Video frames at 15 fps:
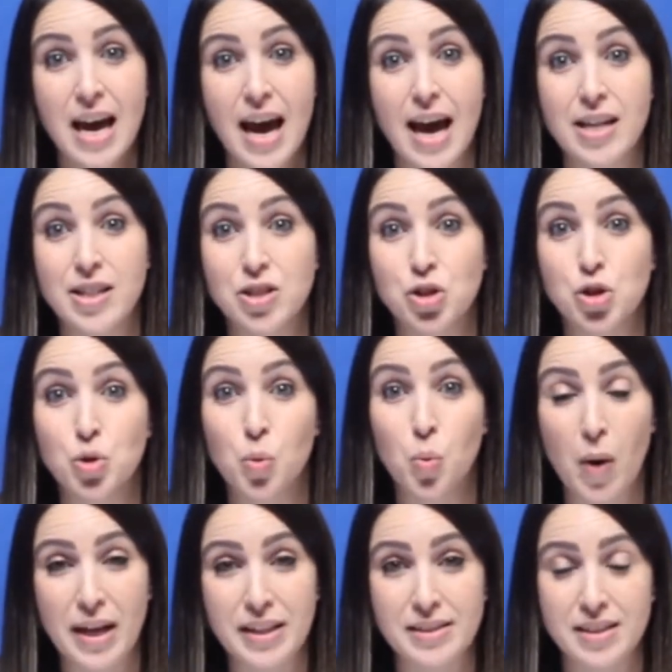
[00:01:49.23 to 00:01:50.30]
and you
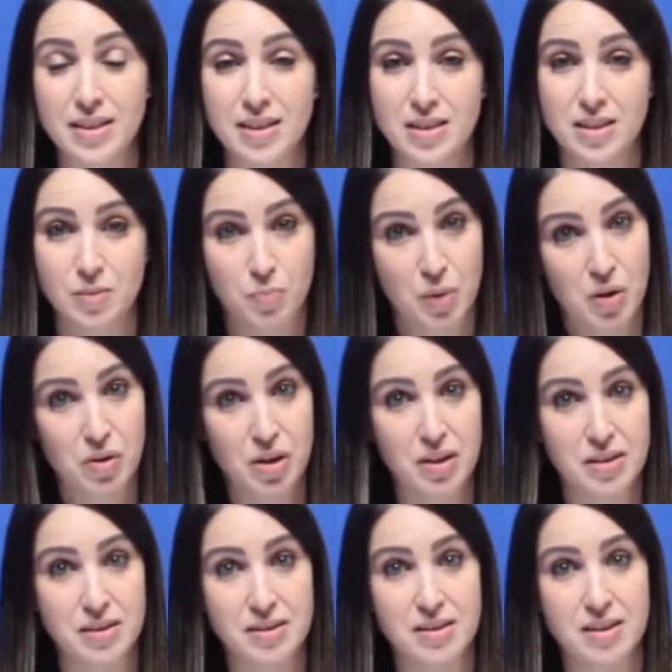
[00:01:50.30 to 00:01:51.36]
want an
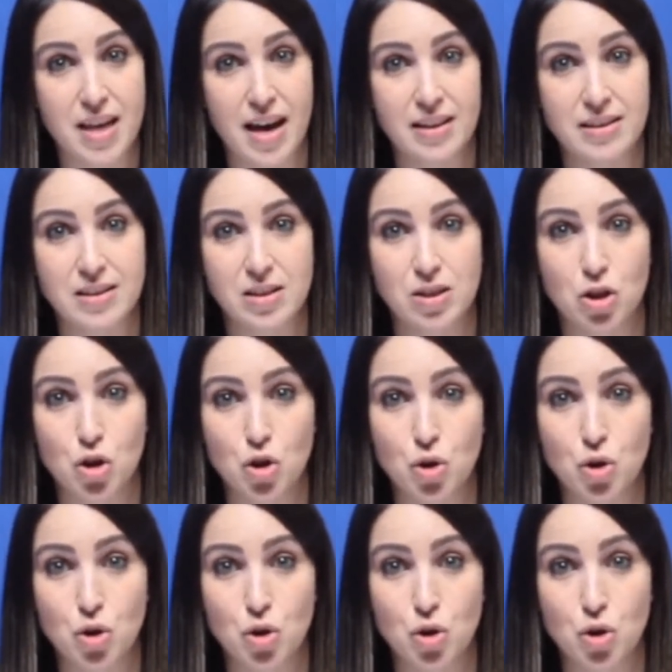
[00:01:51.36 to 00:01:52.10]
experience that